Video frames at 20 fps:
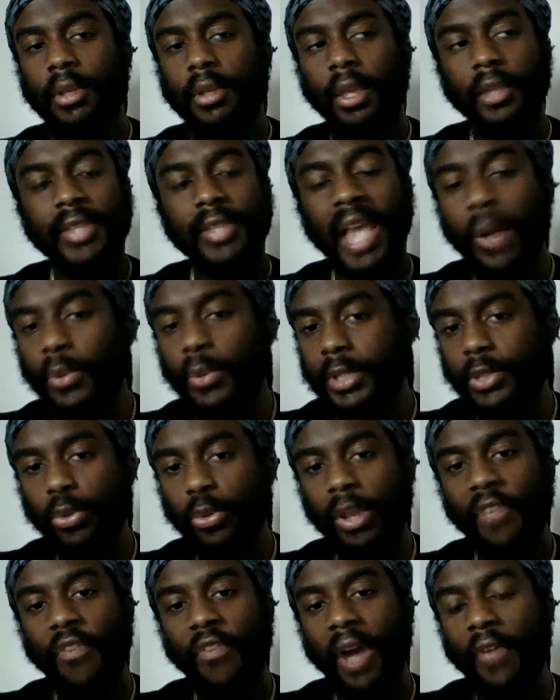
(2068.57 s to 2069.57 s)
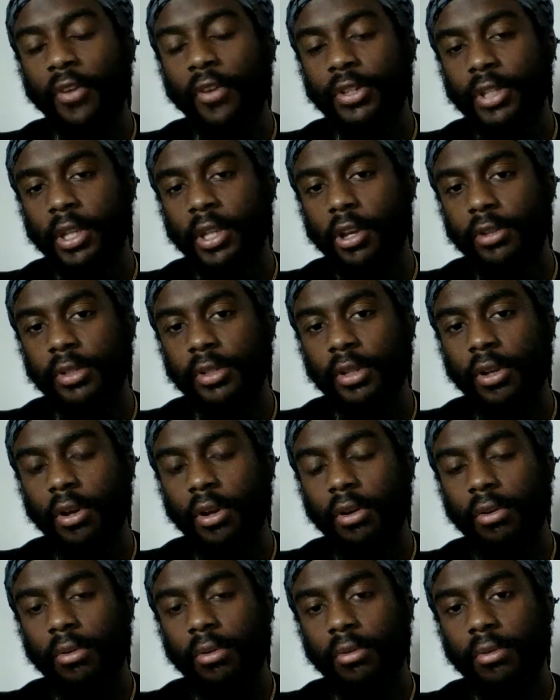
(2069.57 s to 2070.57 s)
Because that was 2,500 years
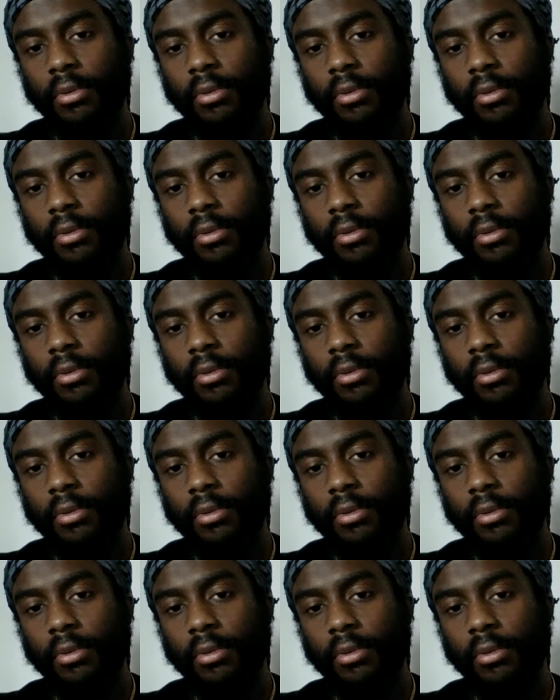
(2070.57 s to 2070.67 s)
ago.